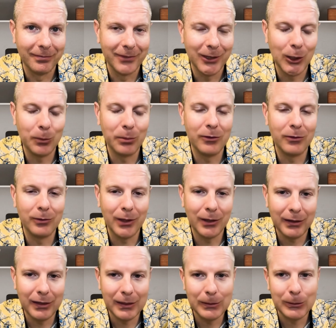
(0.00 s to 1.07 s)
It'll be
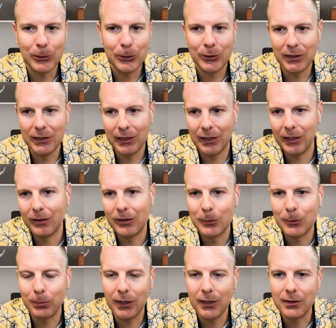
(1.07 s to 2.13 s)
very interesting how this
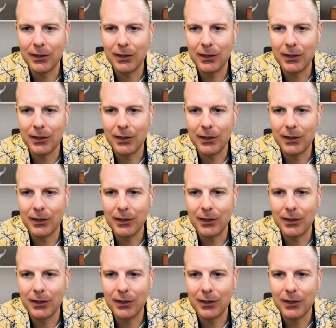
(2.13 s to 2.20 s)
plays